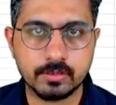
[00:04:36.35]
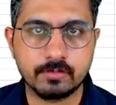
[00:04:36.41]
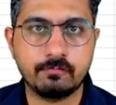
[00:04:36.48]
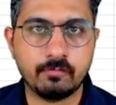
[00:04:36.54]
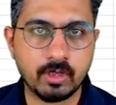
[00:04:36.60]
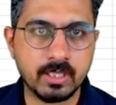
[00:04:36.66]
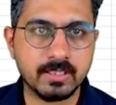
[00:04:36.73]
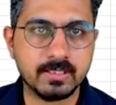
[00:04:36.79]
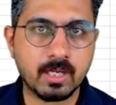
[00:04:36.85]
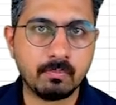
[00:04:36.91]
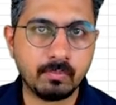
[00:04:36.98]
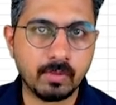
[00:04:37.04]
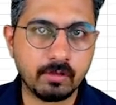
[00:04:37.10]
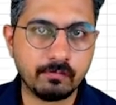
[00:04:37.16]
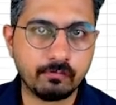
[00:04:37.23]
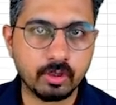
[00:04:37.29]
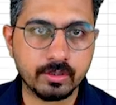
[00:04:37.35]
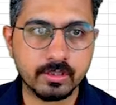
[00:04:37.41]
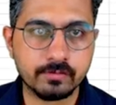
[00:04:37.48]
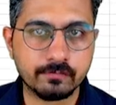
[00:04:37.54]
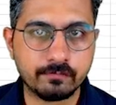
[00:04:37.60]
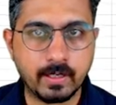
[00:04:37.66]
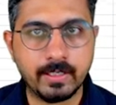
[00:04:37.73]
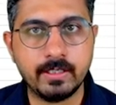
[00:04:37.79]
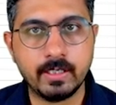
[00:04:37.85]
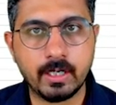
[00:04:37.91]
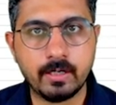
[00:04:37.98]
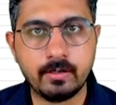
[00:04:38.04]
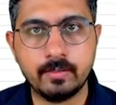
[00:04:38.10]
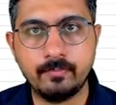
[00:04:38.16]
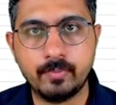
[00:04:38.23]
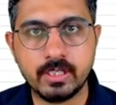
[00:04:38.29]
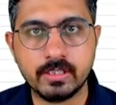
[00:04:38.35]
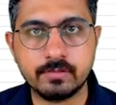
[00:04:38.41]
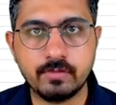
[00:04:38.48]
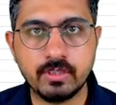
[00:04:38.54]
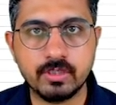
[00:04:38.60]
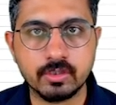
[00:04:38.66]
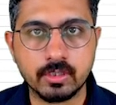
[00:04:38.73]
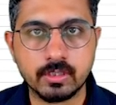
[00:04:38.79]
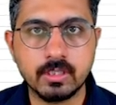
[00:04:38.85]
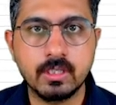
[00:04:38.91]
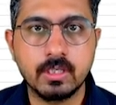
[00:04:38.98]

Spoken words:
For example, for this find and replace feature,